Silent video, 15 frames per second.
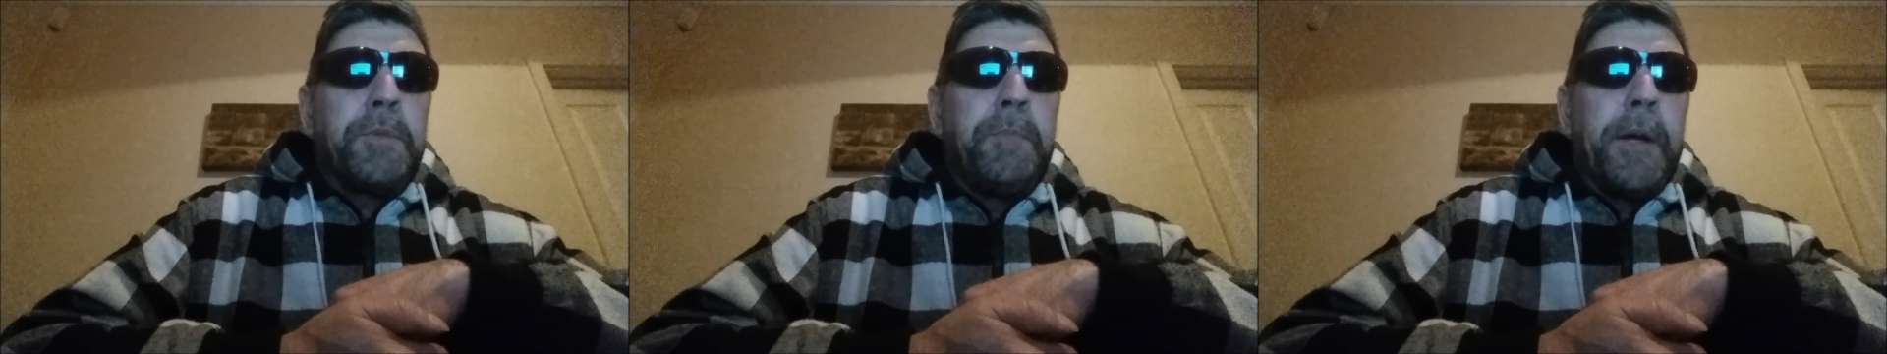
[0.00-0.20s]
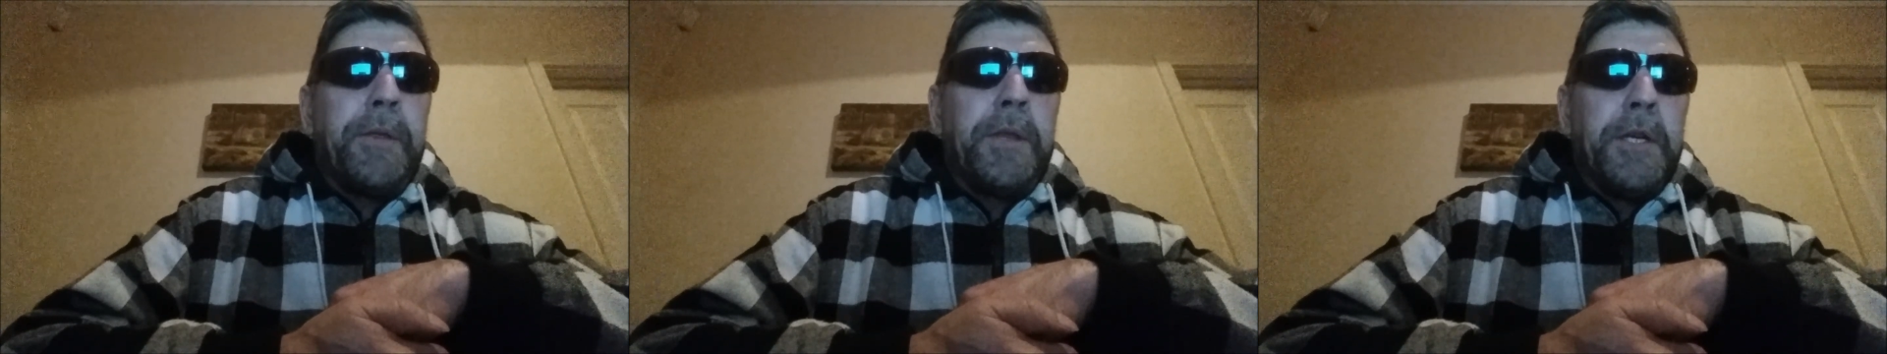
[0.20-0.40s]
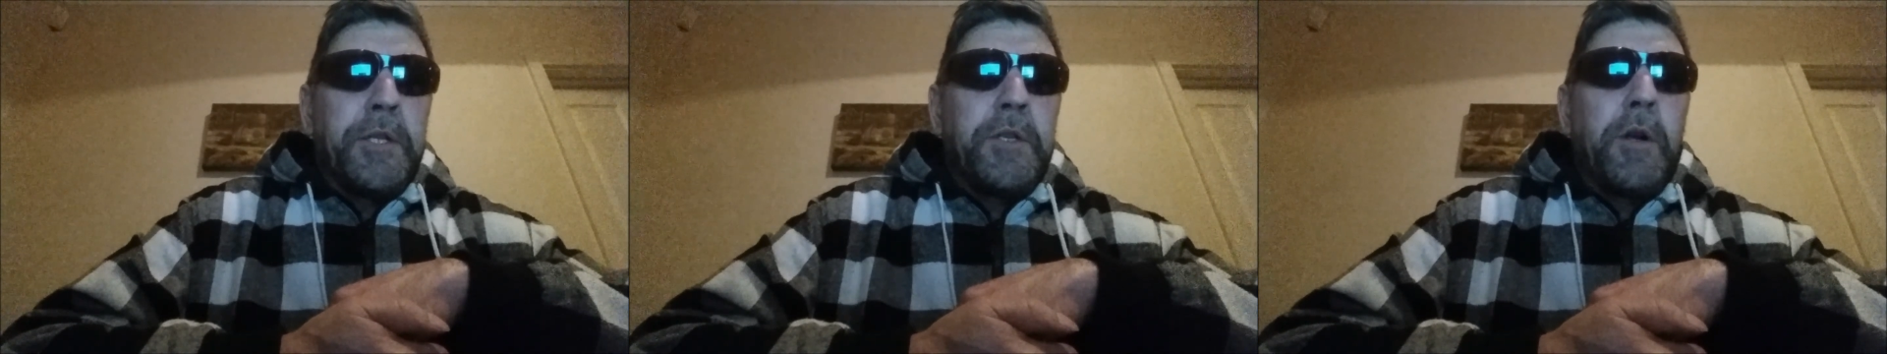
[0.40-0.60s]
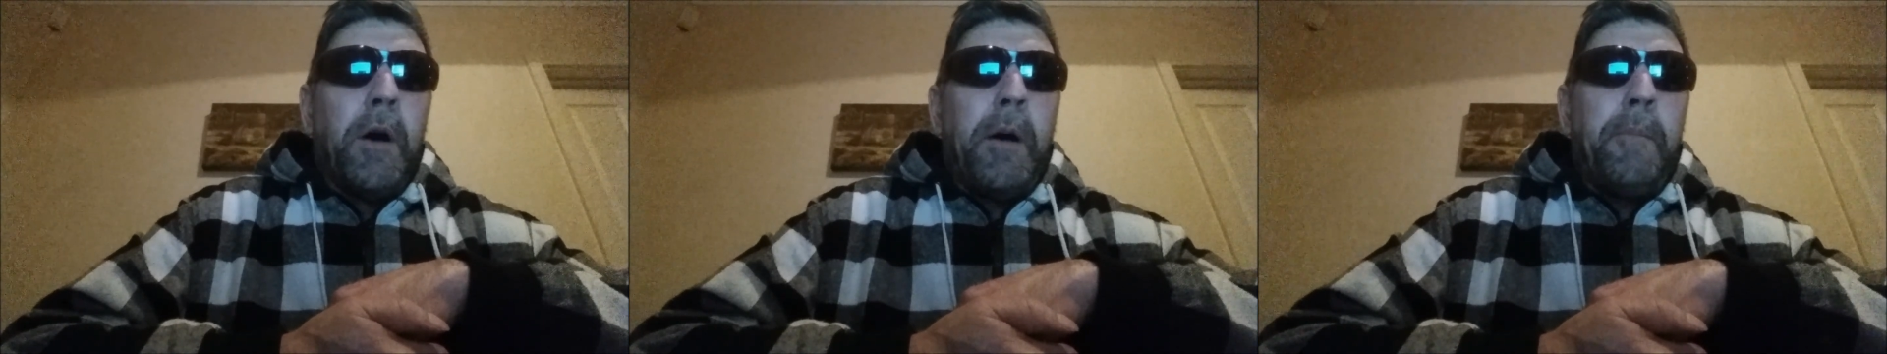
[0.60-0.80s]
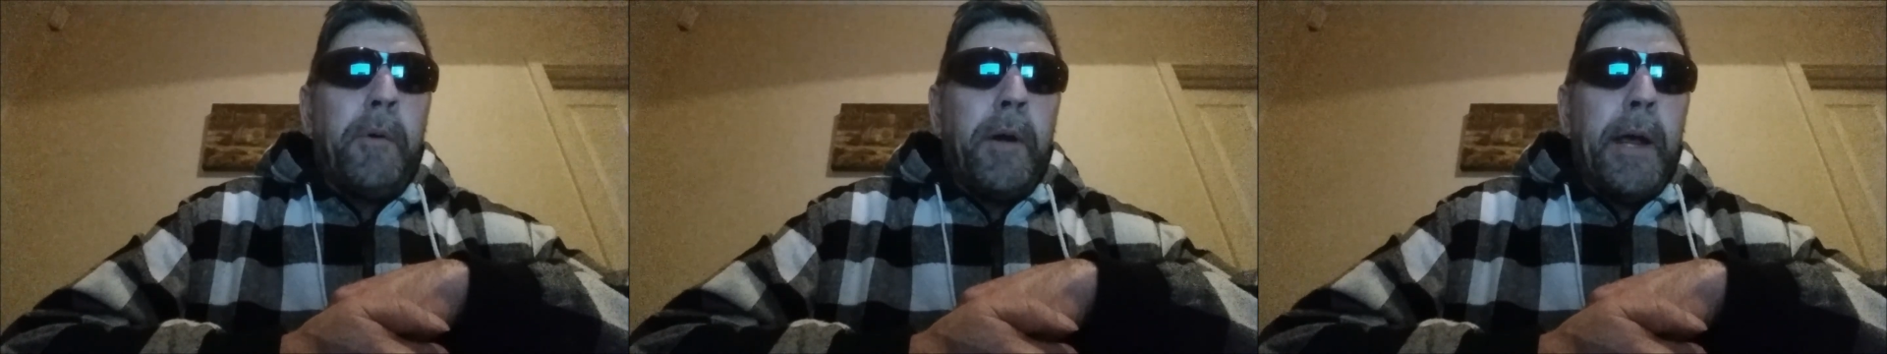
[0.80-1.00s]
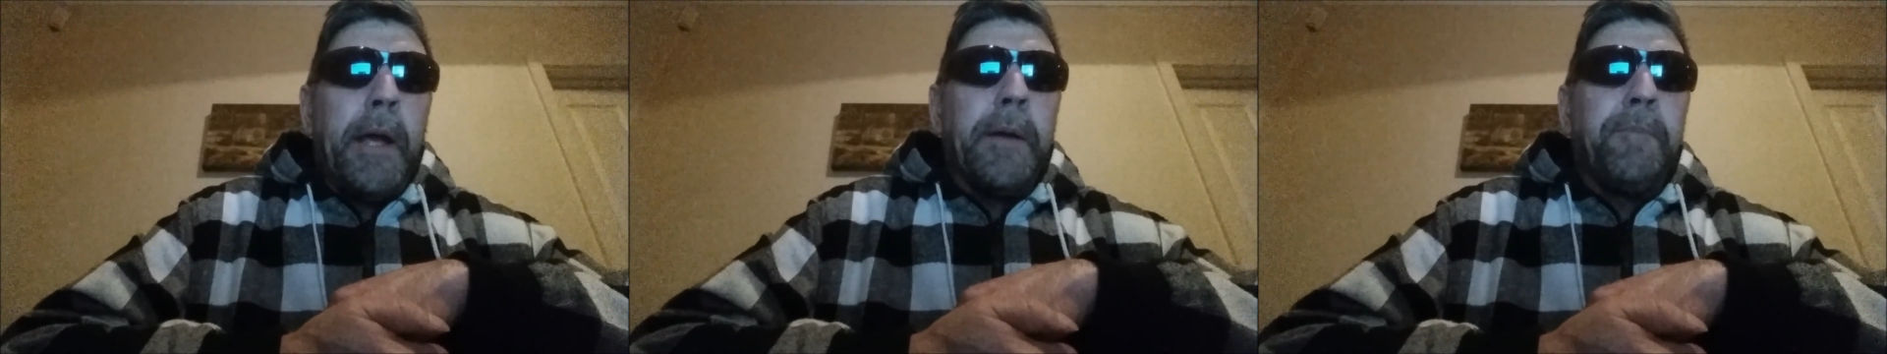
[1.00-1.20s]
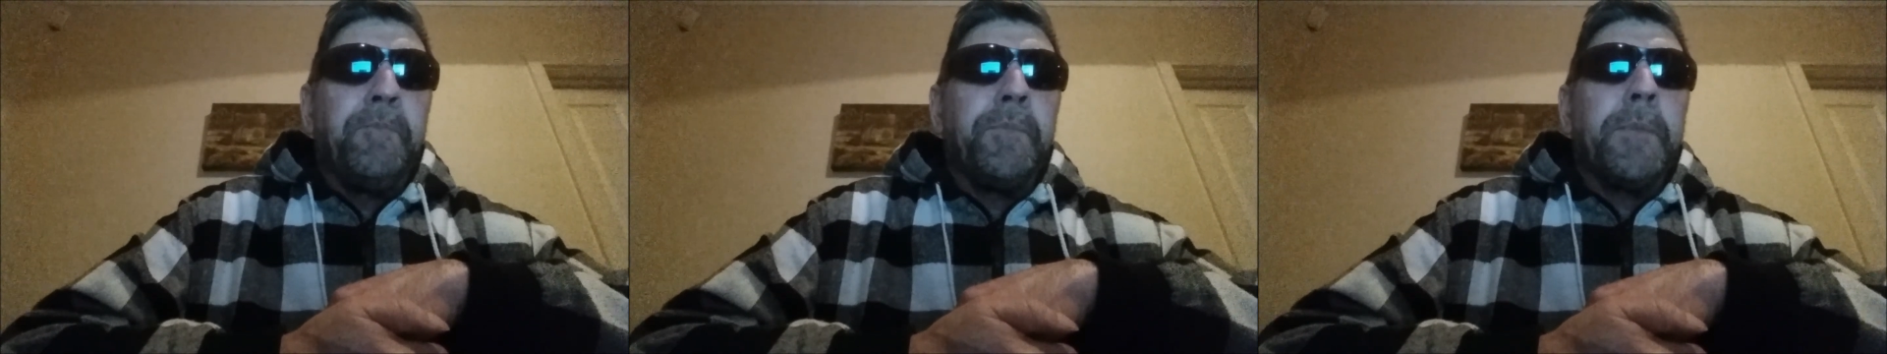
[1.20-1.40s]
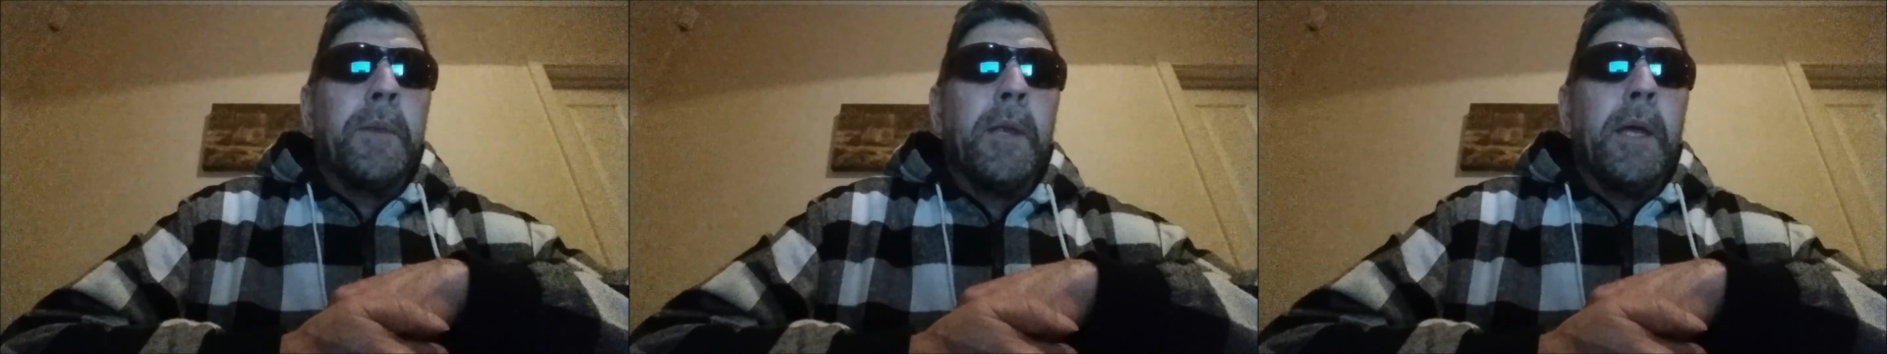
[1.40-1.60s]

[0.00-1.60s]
But this time around,